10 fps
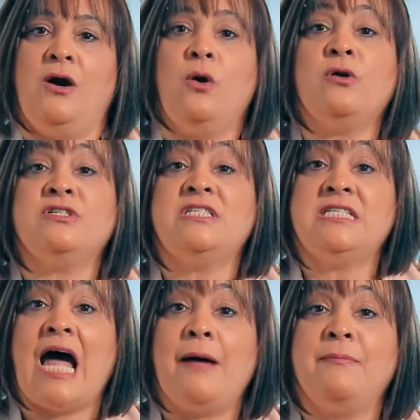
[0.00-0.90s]
or
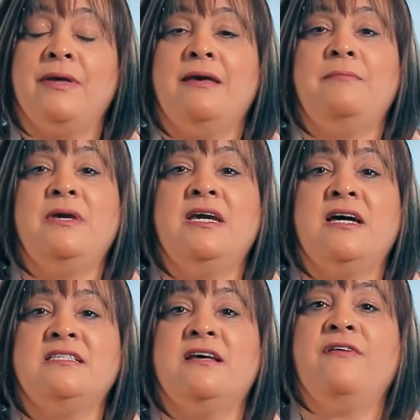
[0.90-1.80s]
stop
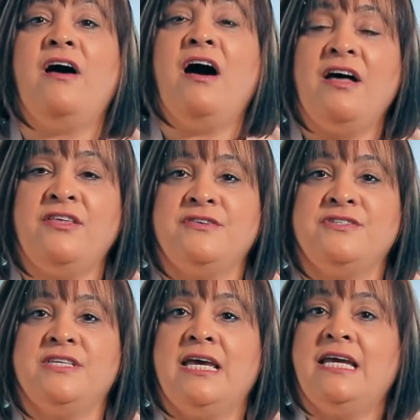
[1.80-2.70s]
because of
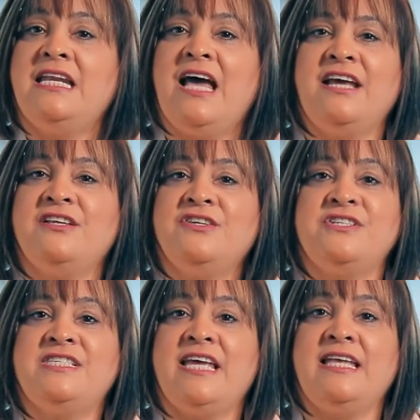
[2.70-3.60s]
others not
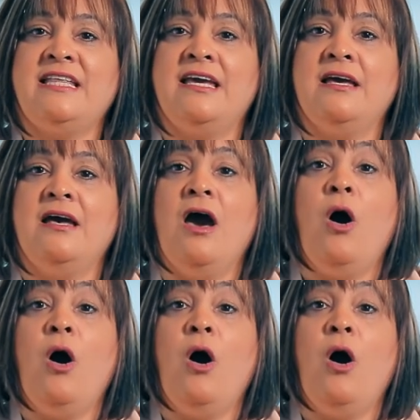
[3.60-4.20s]
understanding